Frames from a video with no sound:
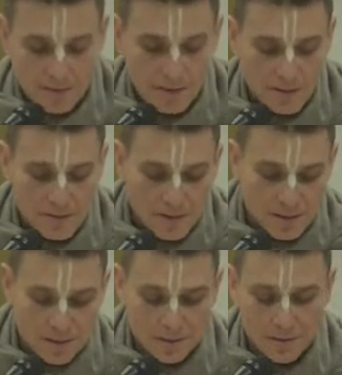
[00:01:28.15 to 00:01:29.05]
Good
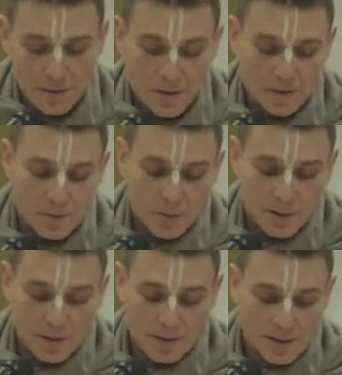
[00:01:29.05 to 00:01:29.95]
evening, dear devotees. We
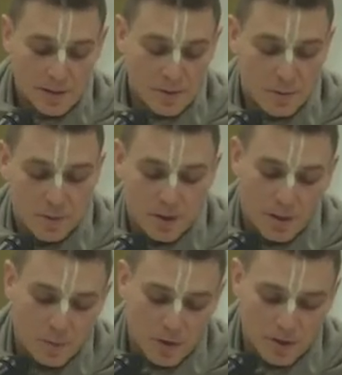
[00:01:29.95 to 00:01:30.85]
continue with
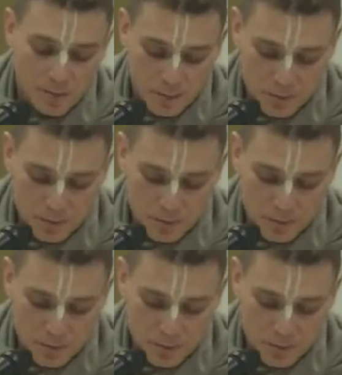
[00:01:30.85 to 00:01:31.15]
our wonderful,